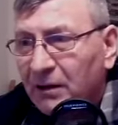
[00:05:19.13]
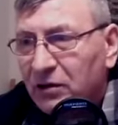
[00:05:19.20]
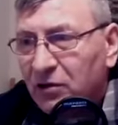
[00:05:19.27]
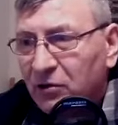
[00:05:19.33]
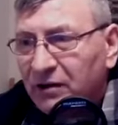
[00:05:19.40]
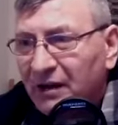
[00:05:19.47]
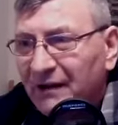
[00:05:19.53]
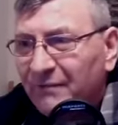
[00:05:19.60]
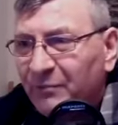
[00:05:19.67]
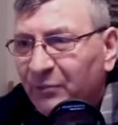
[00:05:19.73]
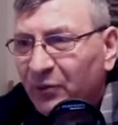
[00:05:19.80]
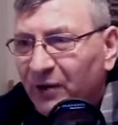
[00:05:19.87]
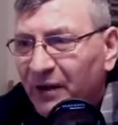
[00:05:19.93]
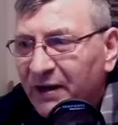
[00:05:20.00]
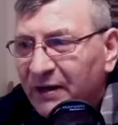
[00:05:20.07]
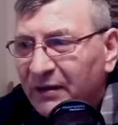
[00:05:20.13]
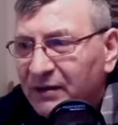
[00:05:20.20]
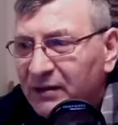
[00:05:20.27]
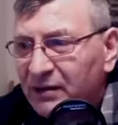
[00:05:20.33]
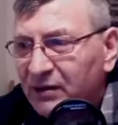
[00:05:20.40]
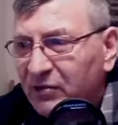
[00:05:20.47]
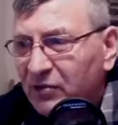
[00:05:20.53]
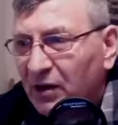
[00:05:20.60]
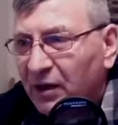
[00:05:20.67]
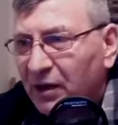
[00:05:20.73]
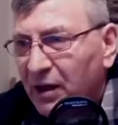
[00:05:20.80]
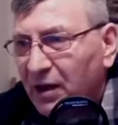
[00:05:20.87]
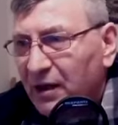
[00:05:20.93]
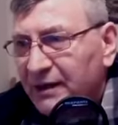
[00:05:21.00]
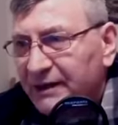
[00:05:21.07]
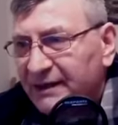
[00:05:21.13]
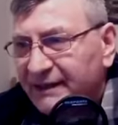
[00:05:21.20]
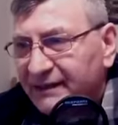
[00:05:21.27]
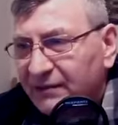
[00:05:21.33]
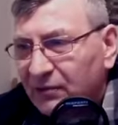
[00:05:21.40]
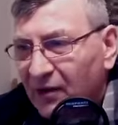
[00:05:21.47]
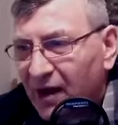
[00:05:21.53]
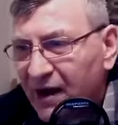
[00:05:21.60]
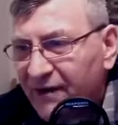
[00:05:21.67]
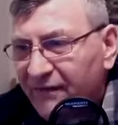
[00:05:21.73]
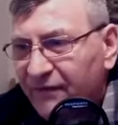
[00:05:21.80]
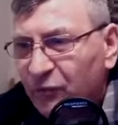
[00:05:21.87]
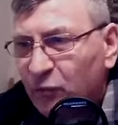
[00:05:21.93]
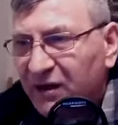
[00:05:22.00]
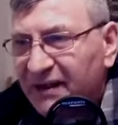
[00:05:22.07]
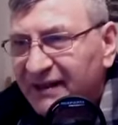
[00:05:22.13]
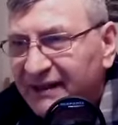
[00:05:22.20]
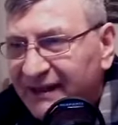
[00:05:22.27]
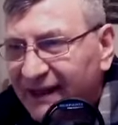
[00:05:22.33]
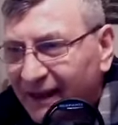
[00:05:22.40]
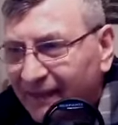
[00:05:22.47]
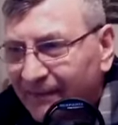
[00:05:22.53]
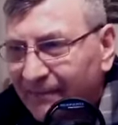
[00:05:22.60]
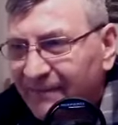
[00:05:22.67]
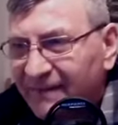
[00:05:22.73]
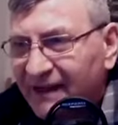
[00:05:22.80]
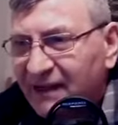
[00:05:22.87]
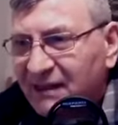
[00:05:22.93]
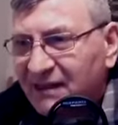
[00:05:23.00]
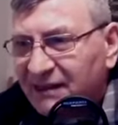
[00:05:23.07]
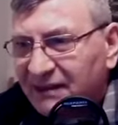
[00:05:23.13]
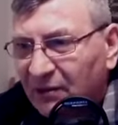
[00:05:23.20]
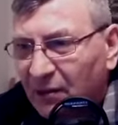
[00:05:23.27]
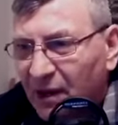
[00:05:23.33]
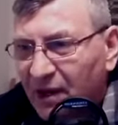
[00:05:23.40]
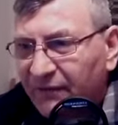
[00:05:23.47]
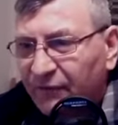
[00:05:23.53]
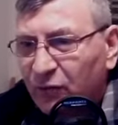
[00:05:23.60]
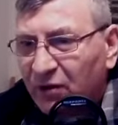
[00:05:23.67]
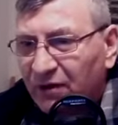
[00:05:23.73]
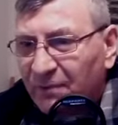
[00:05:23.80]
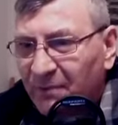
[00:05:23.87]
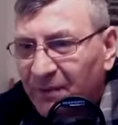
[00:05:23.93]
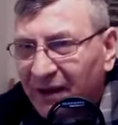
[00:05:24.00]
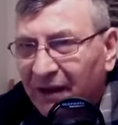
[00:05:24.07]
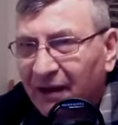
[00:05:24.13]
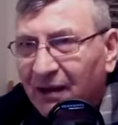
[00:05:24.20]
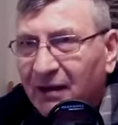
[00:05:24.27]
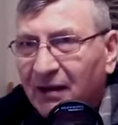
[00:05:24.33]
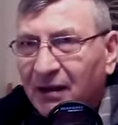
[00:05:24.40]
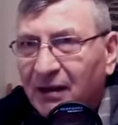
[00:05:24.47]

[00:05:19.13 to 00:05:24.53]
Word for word: You can pray continually. Strive with them that strive with me.